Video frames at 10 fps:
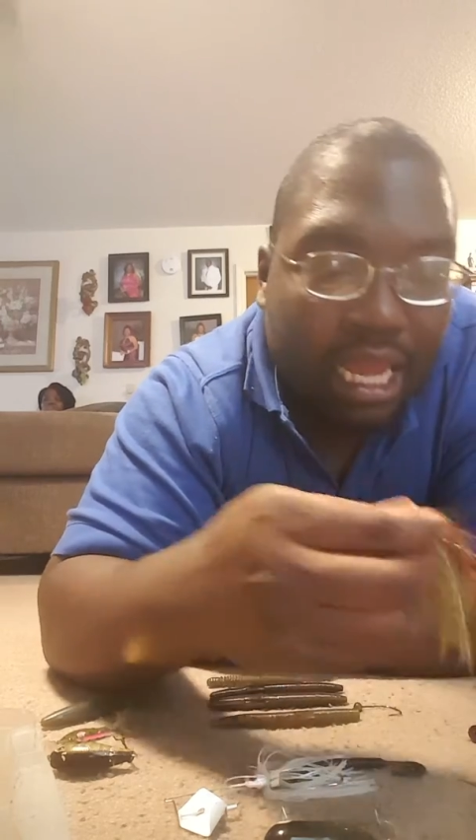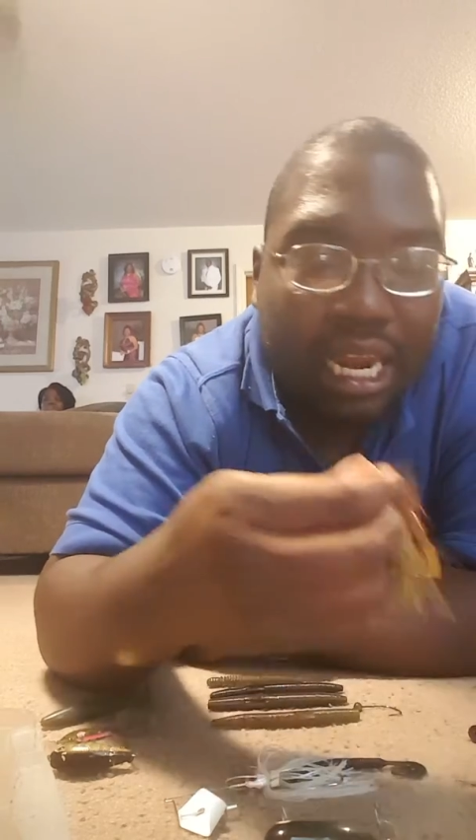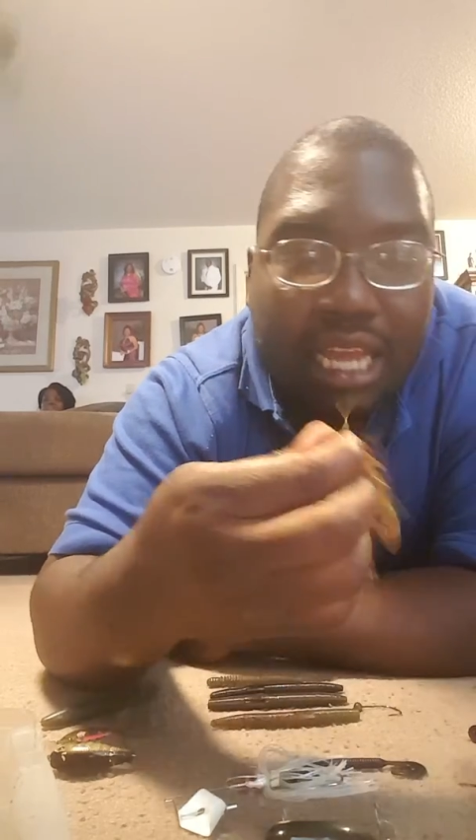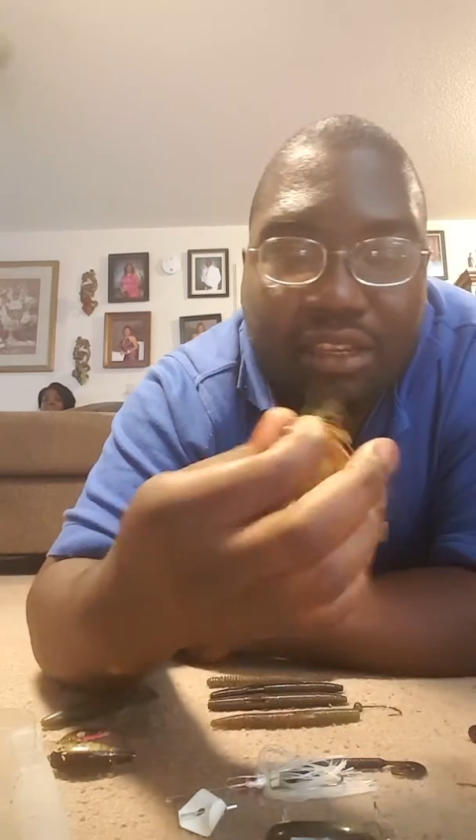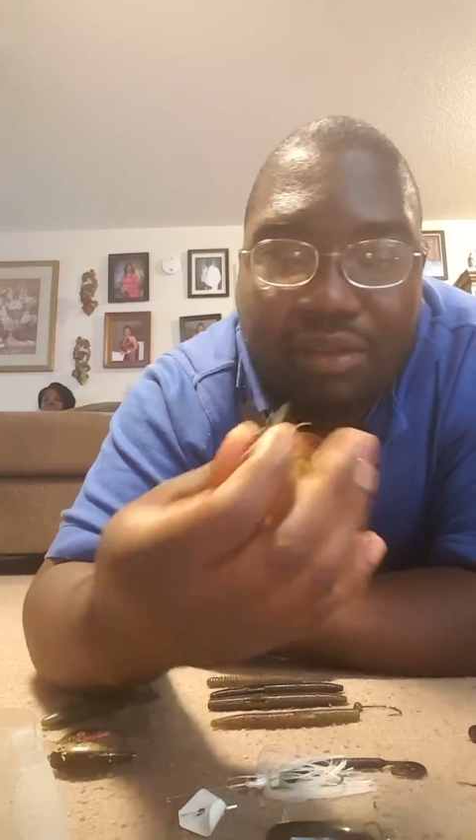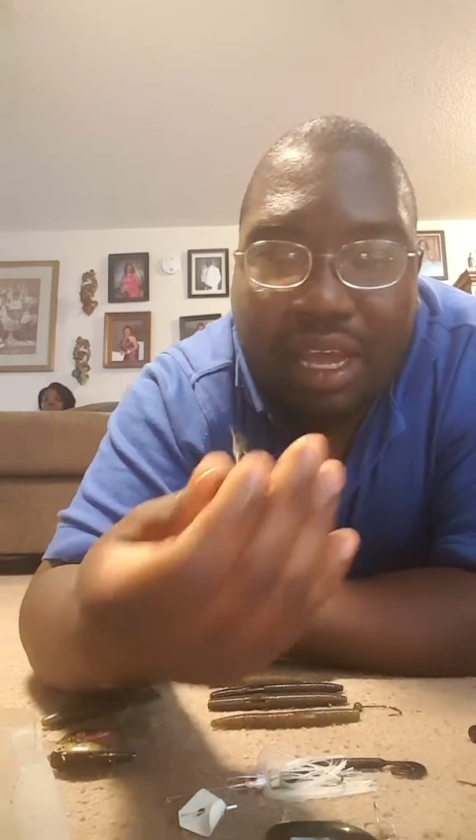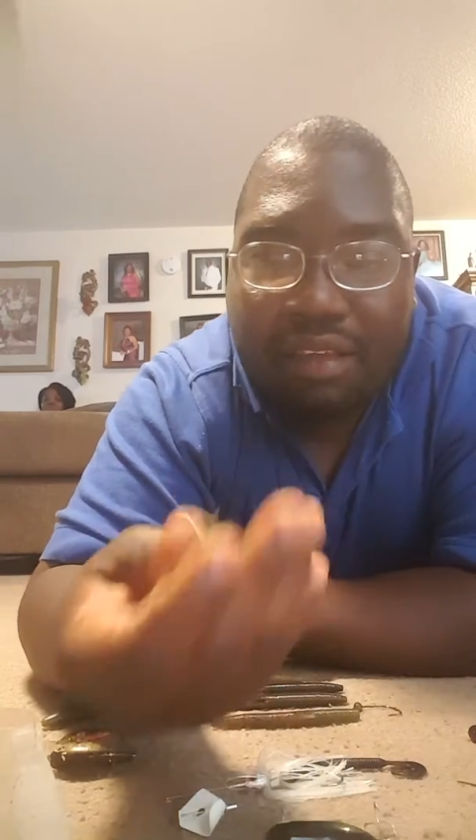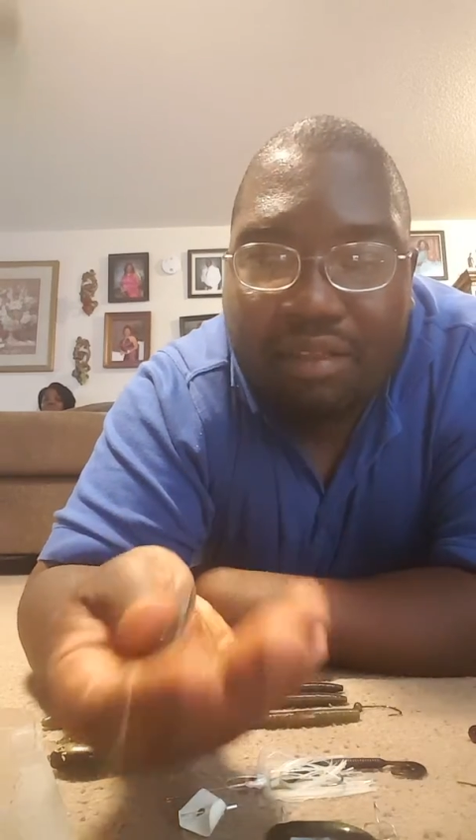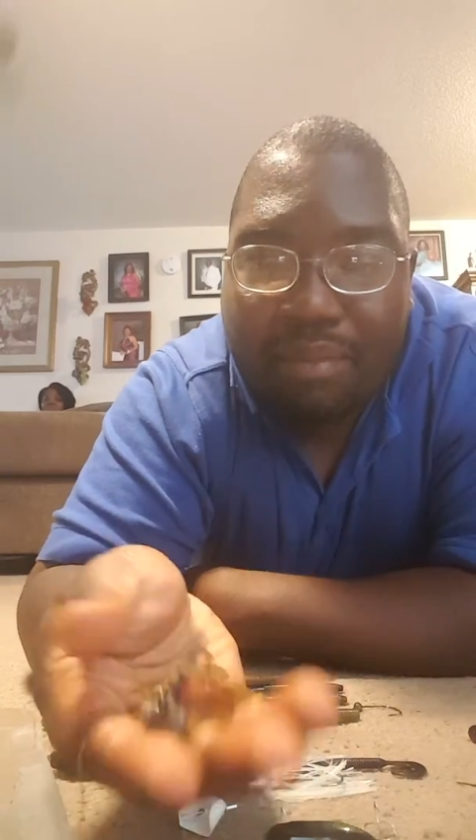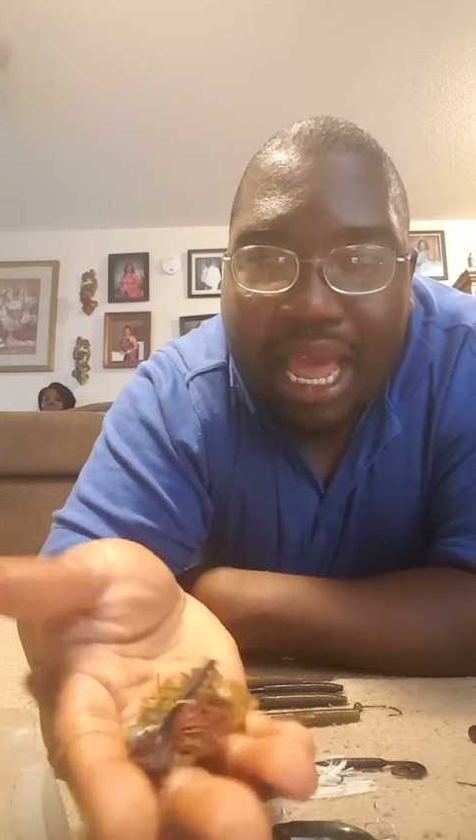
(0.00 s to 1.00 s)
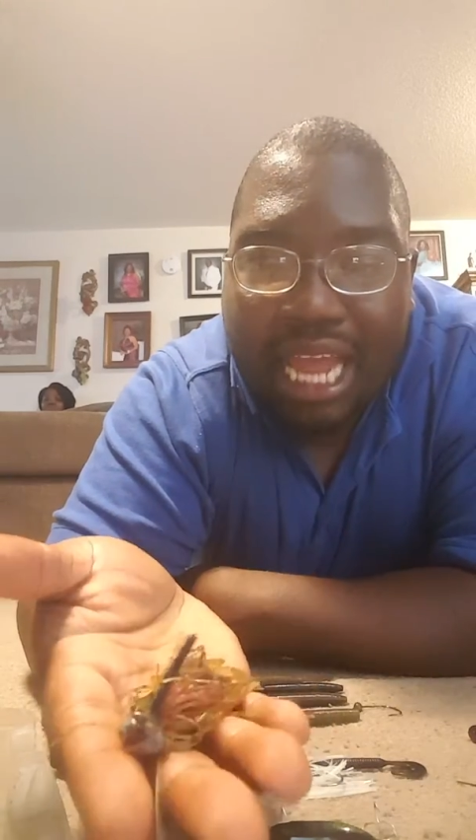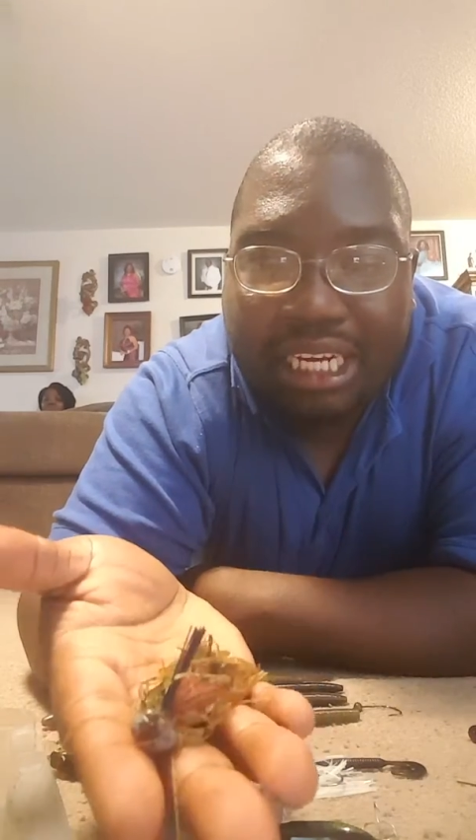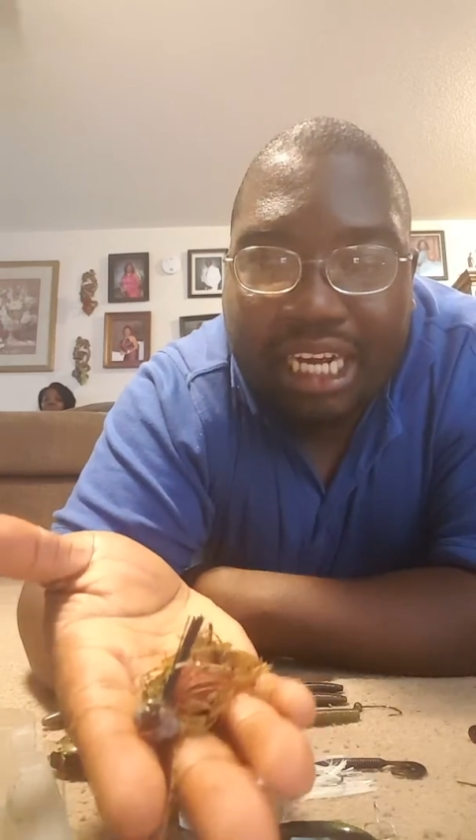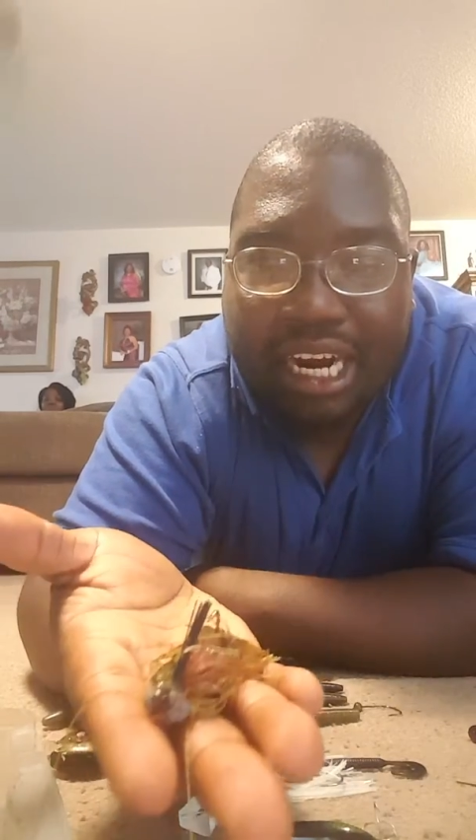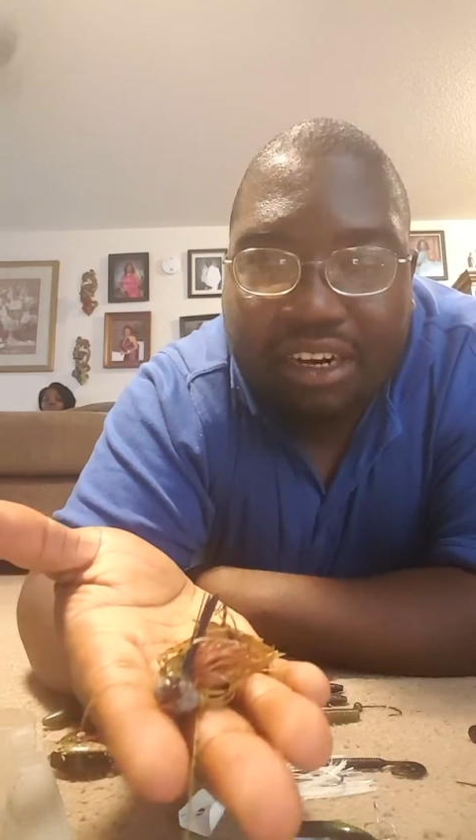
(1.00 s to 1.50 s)
Next we have the Bass
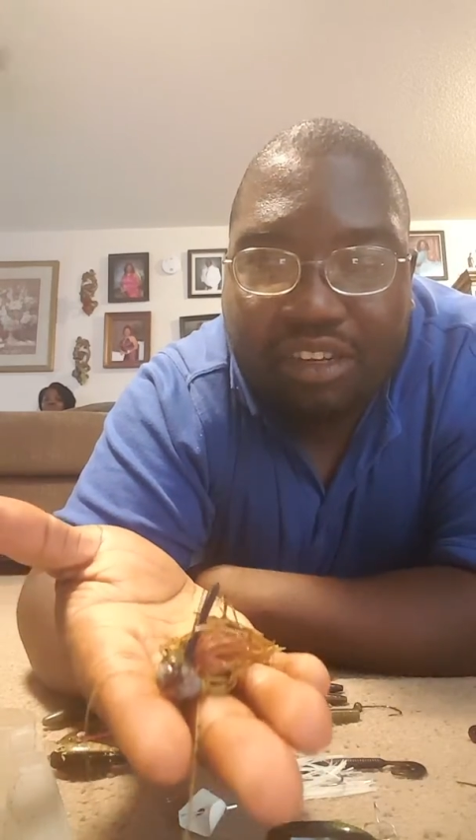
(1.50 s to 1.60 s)
Shaker